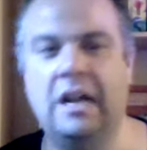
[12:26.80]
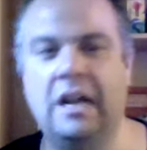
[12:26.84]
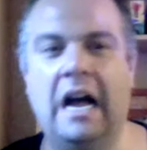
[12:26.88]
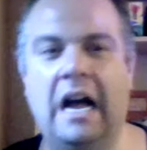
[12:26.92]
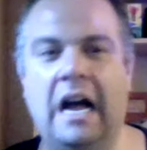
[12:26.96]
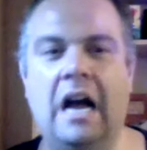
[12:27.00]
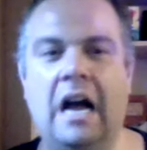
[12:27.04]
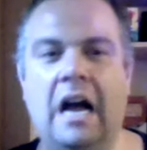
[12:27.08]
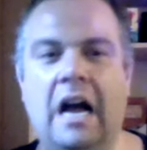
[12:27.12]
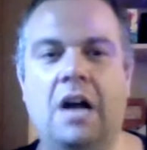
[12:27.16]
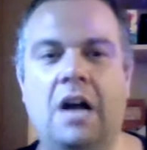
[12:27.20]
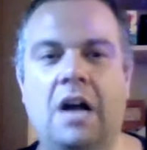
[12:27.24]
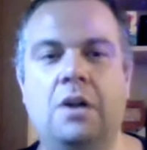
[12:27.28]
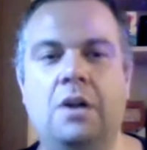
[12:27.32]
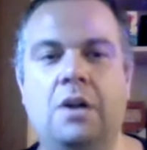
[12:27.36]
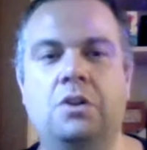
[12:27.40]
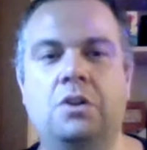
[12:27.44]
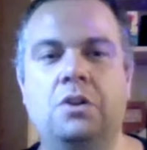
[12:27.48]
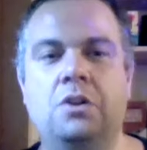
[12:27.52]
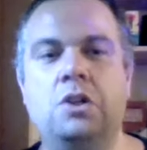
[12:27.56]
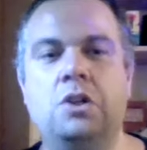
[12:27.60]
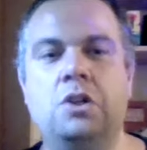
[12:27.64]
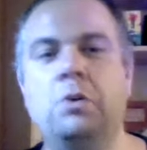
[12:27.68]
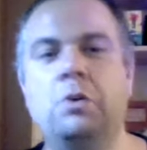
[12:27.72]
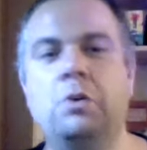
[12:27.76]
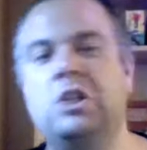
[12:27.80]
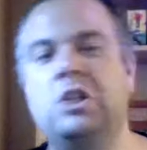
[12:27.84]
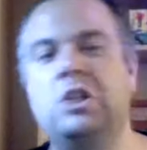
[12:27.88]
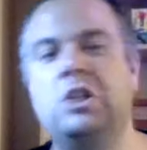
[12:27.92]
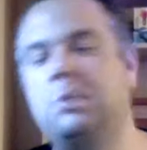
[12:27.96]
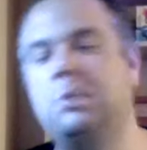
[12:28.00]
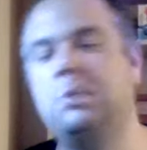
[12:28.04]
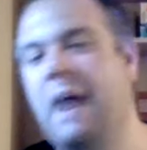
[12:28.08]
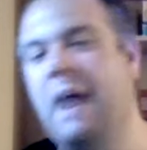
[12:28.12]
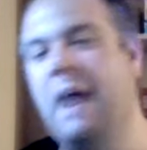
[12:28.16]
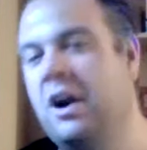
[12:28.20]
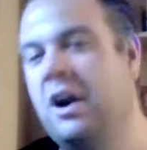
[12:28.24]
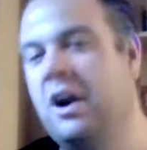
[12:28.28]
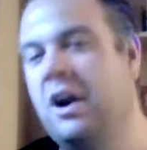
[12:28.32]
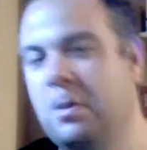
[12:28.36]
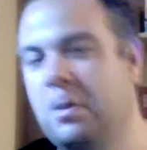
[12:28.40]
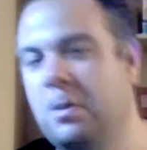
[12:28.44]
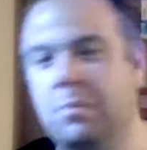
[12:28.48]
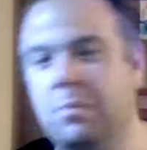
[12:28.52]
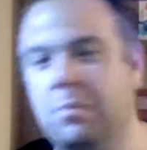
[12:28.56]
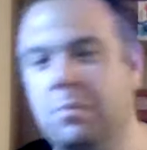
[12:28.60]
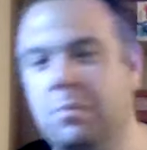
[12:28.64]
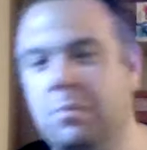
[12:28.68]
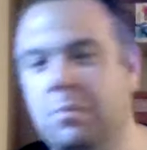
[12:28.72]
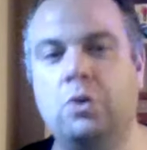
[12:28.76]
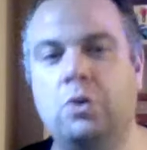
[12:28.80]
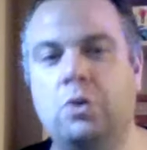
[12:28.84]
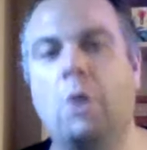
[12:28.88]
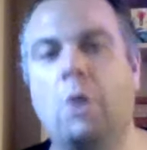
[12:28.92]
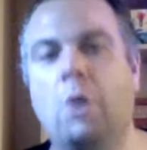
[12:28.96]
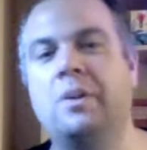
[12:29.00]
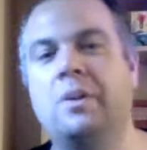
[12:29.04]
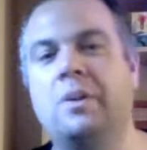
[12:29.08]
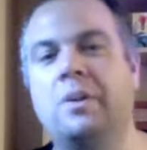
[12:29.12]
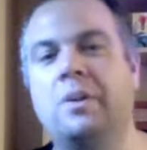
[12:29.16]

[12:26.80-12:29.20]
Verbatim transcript: uh do you aspire to grow